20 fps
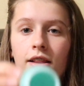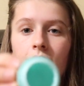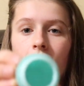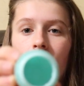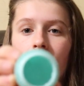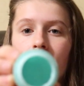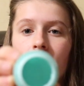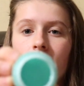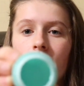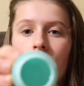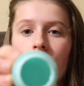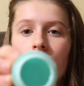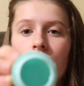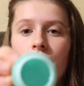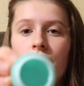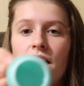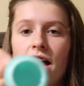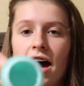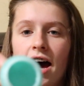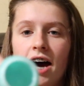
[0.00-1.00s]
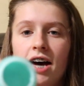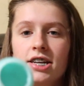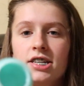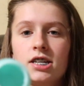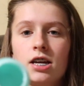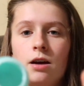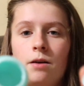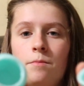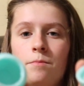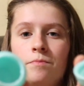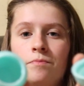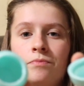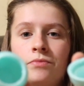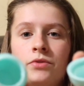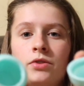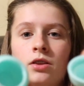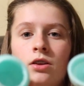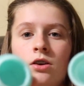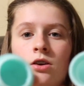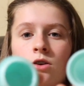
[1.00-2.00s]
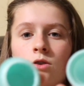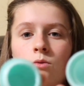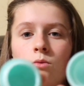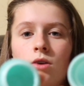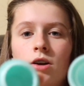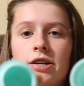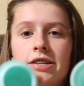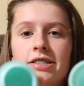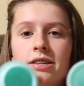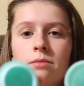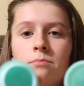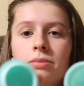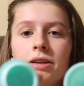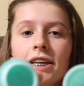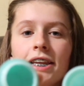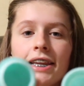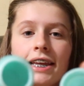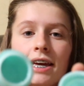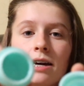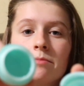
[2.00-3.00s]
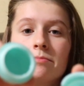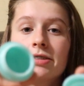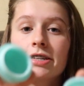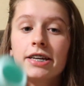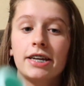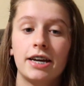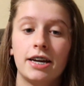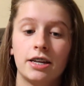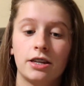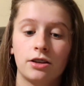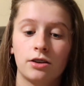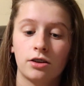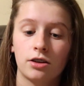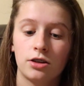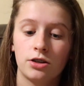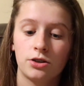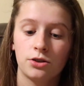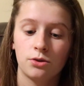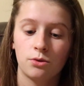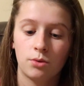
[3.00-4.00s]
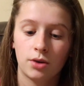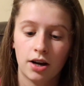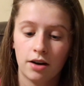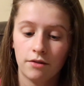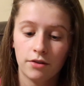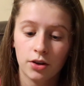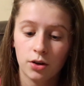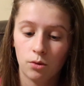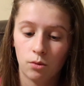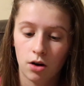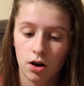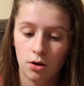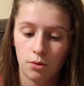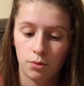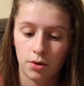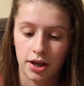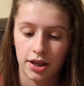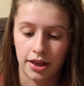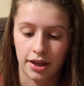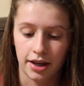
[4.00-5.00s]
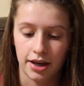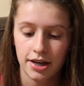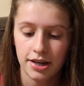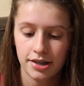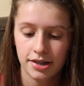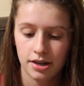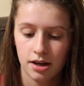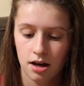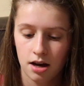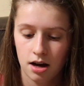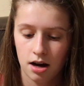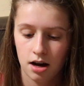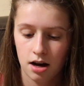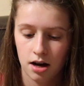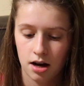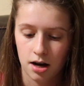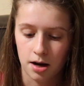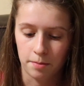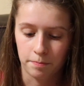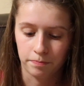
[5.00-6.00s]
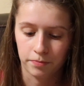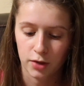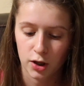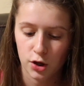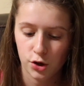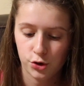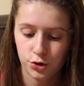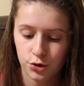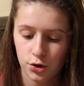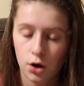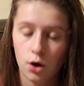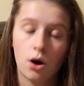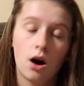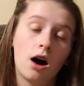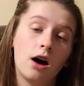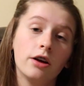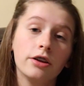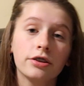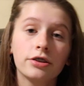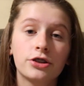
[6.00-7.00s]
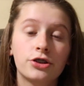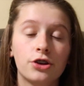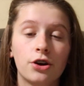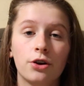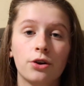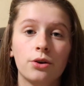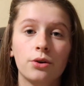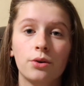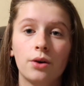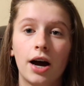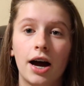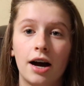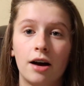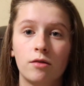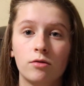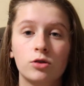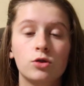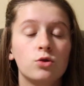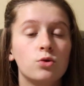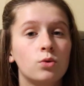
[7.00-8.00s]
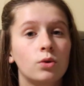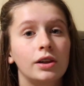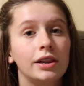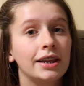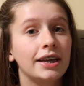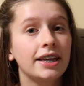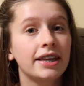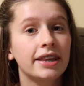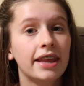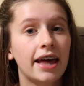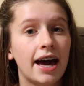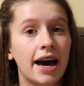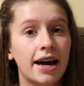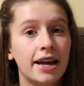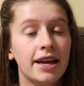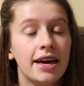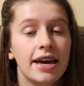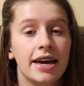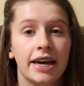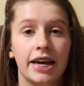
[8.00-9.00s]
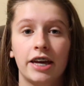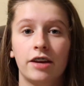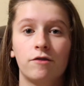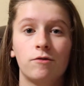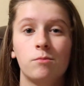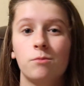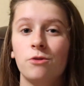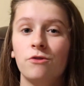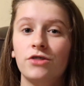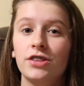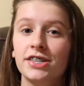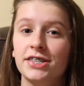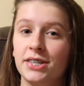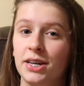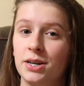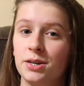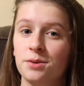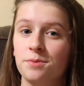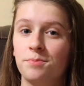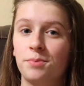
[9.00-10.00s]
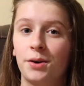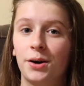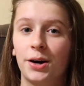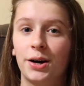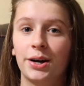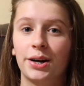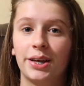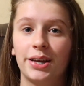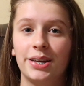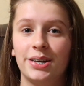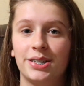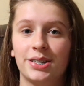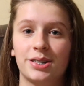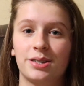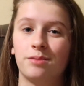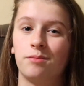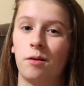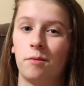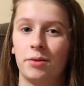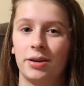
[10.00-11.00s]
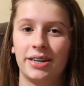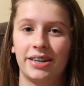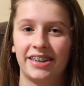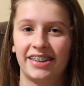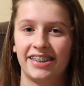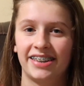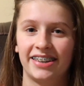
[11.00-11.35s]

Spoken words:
like that, where it's completely empty and you can do whatever you want with it. So I'll show you how to clean that and remove the center part in just a moment.